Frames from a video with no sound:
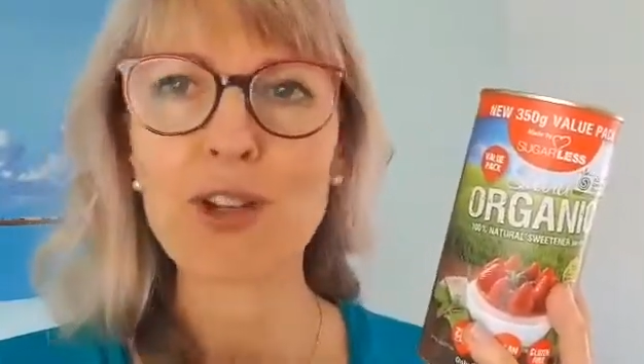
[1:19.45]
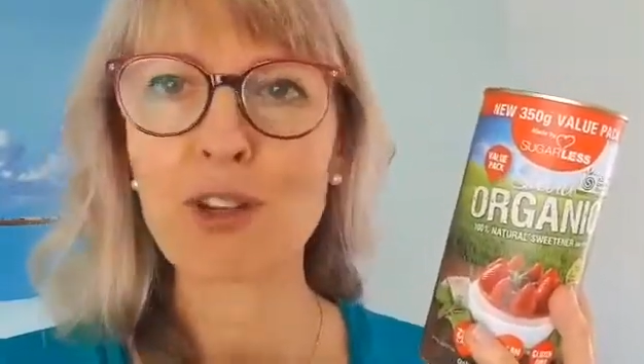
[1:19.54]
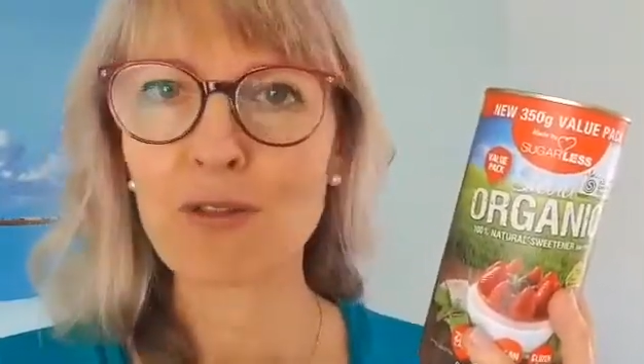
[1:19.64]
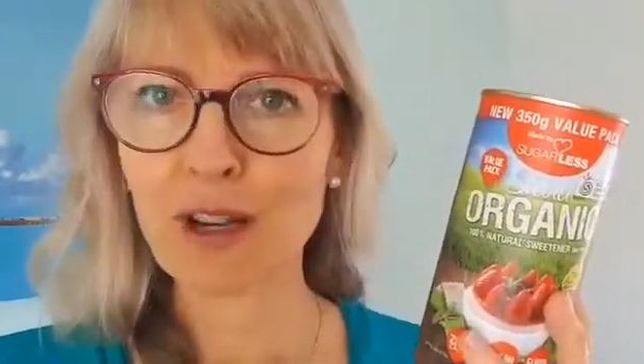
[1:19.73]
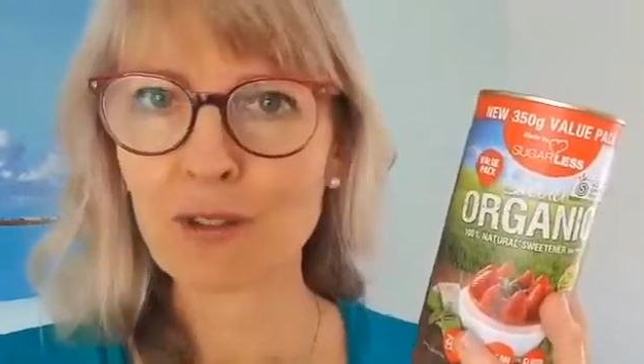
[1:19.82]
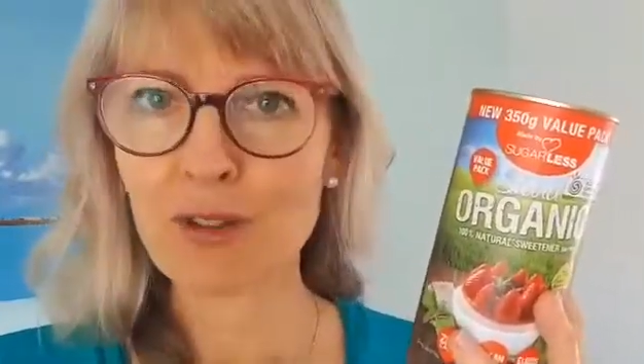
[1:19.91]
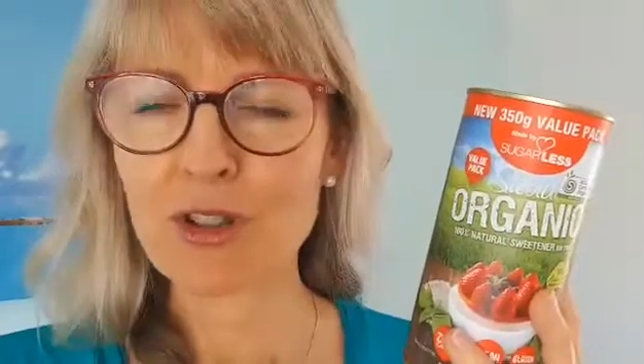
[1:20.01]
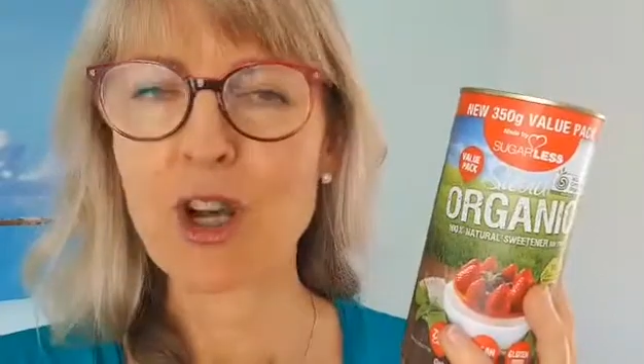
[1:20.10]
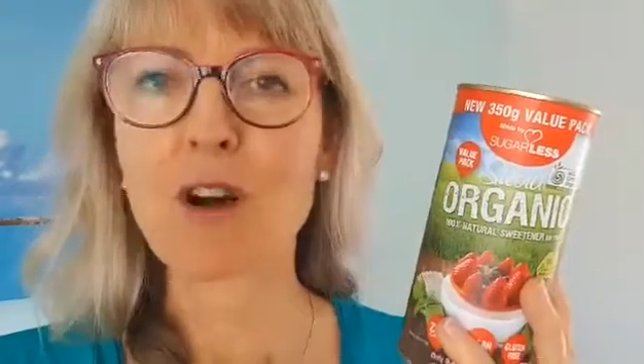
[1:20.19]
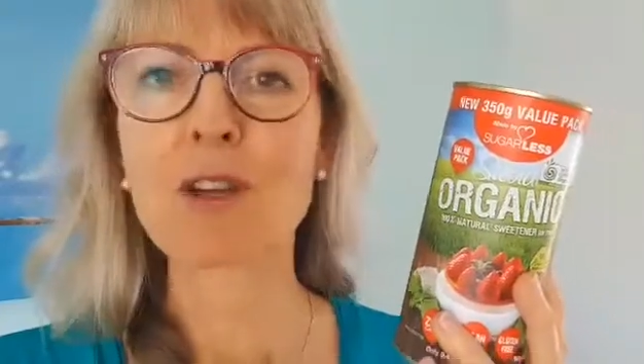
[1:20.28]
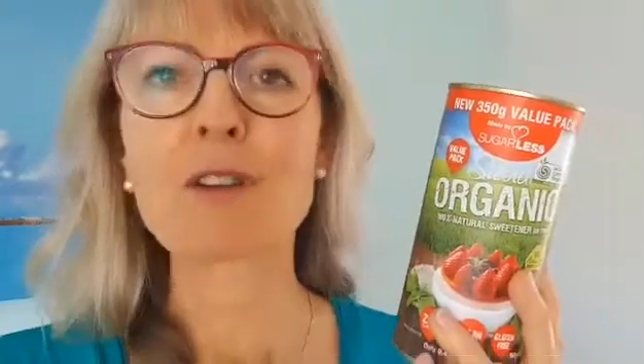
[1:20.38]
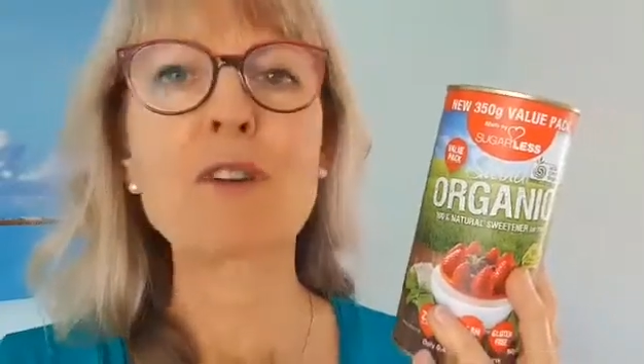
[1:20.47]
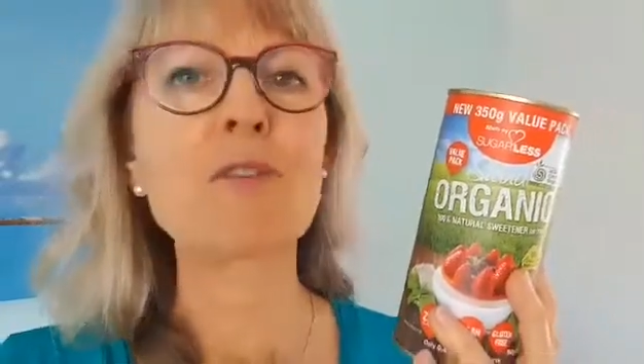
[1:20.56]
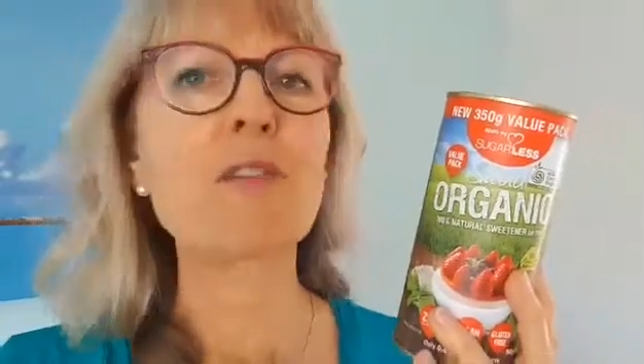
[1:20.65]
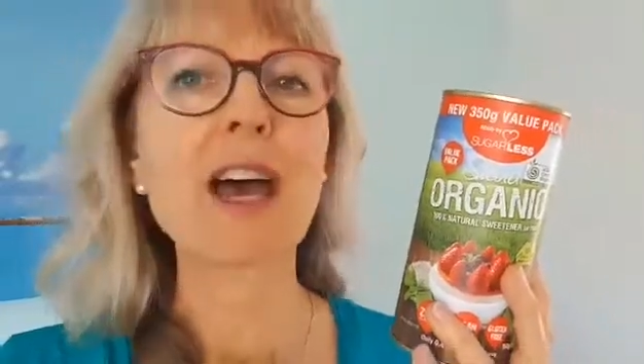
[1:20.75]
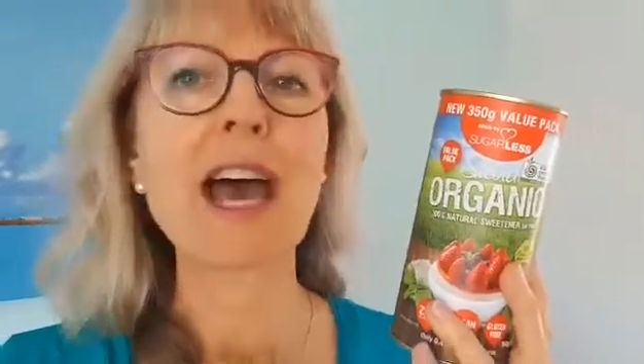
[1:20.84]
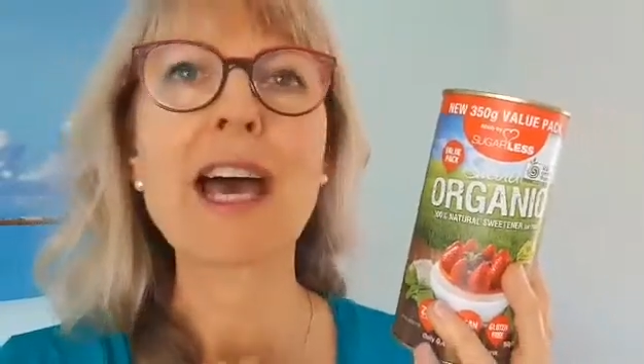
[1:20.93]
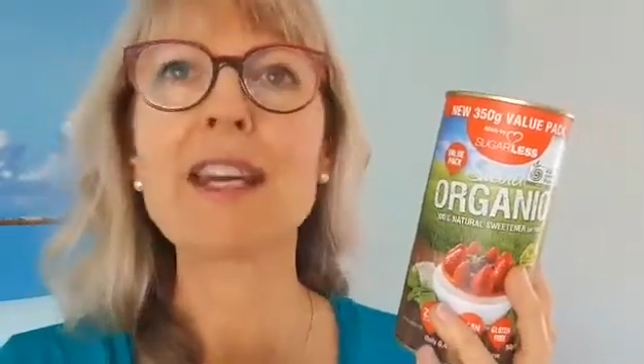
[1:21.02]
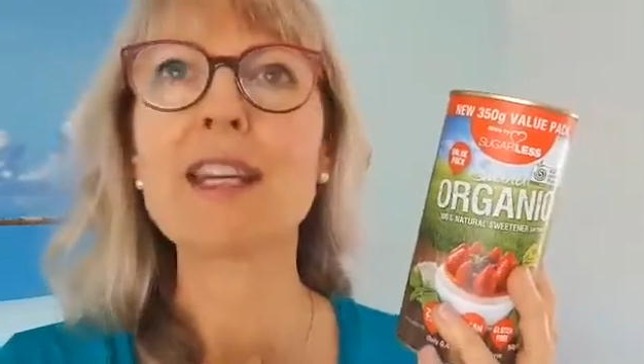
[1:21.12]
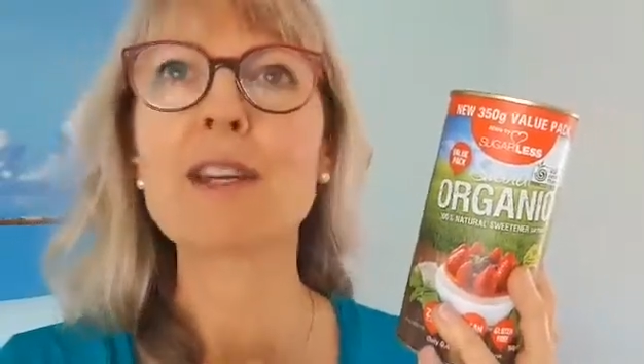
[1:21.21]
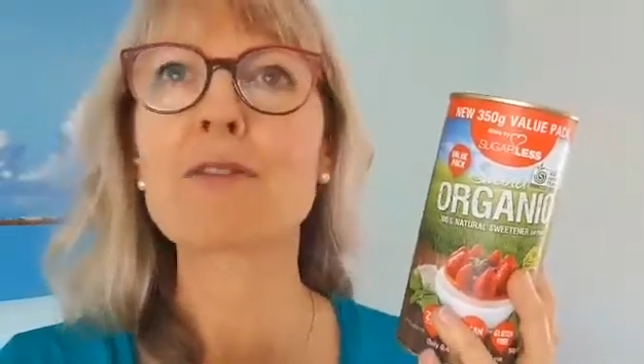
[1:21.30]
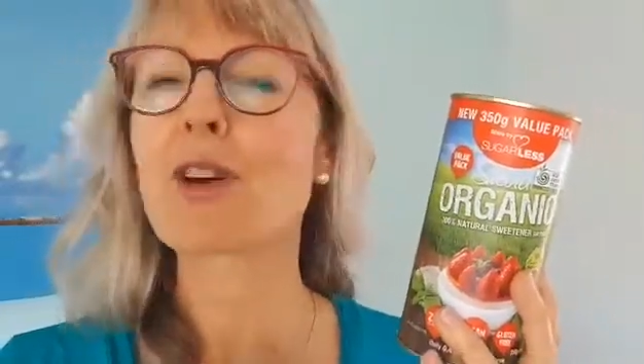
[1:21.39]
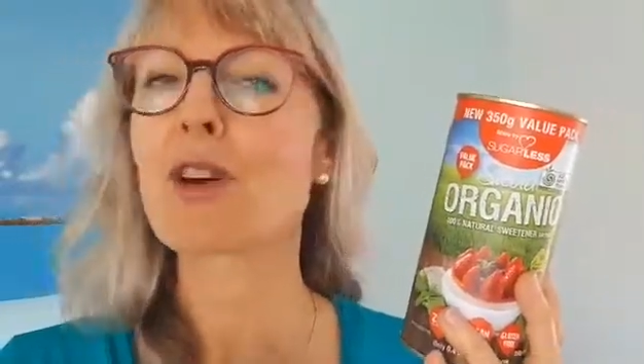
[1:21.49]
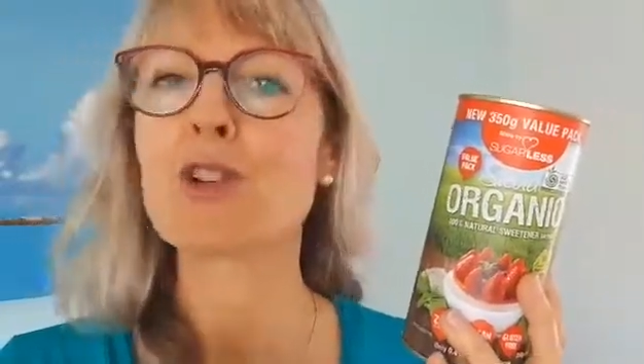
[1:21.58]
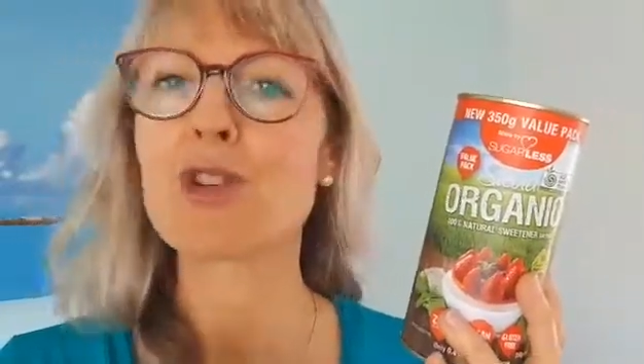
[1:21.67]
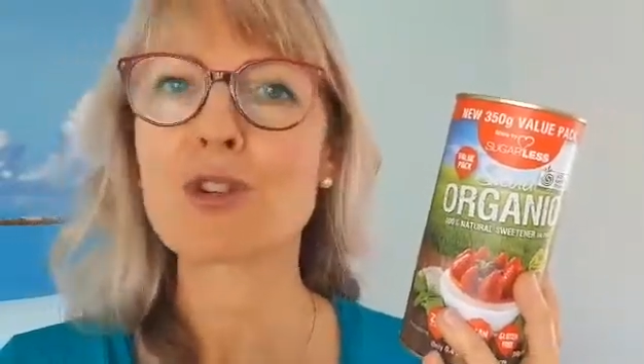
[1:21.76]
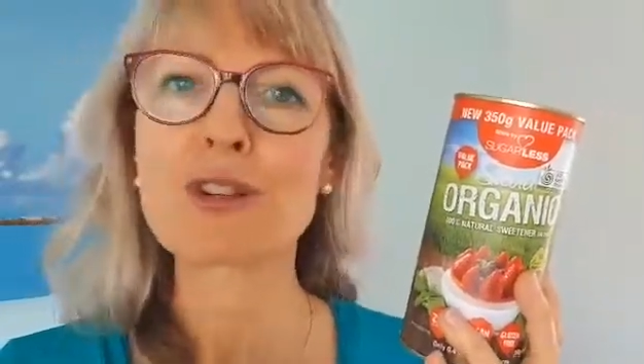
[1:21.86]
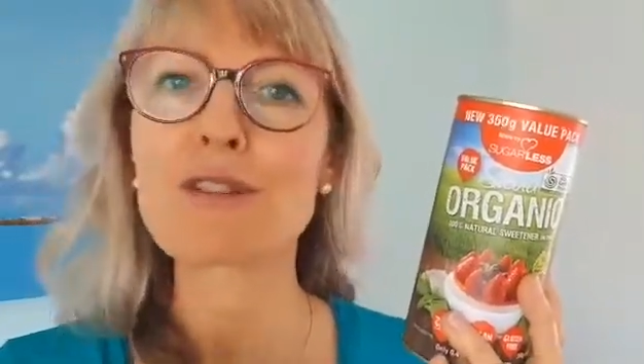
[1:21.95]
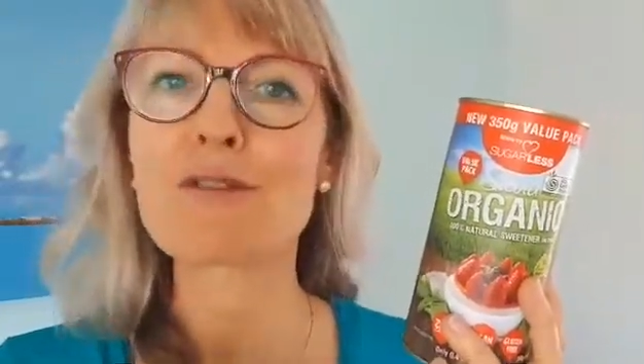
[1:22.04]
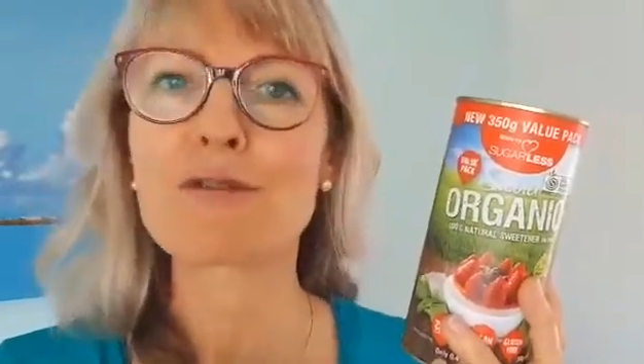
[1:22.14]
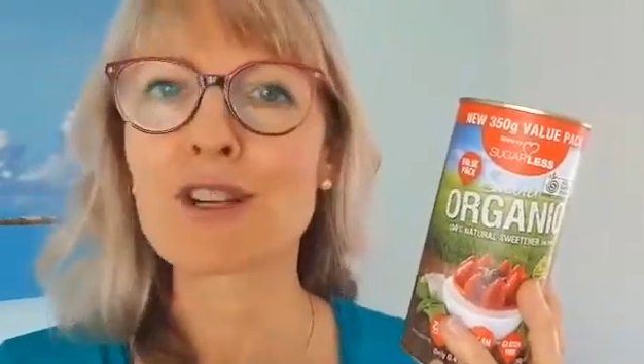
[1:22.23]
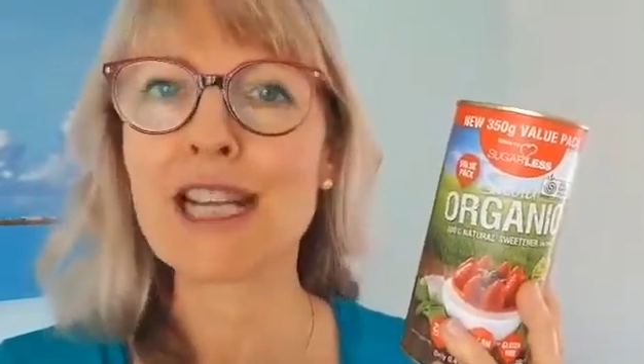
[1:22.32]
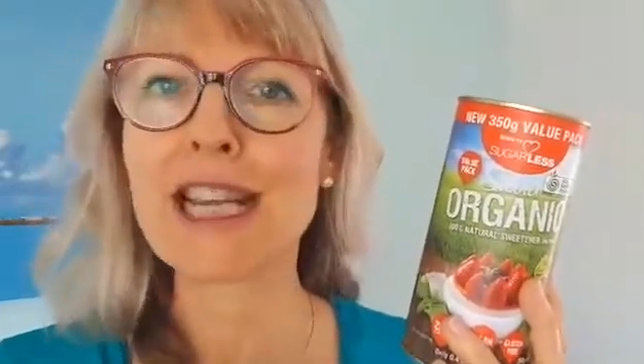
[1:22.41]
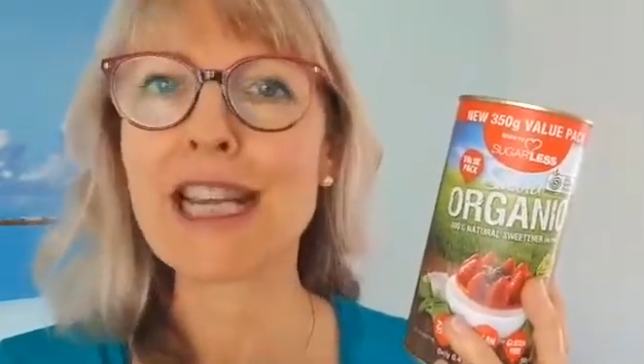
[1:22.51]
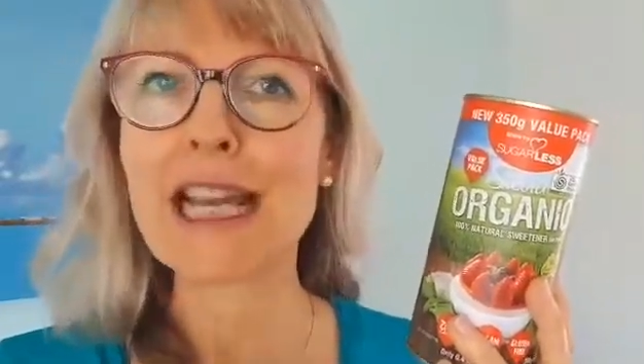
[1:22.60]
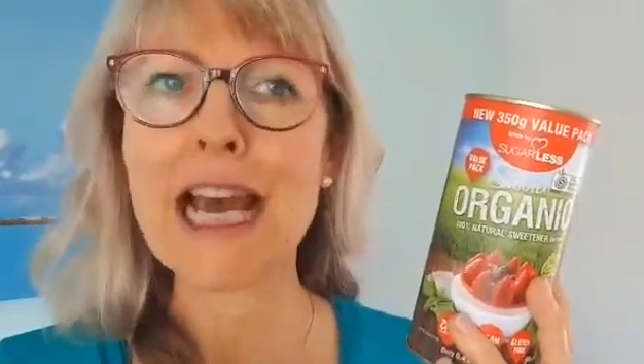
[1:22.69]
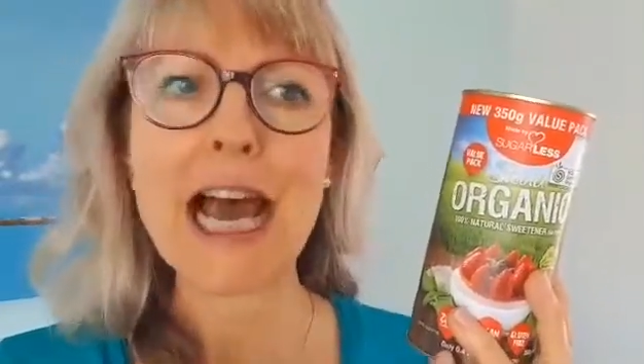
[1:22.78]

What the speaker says: erythritol if you've ever had any of those sugar-free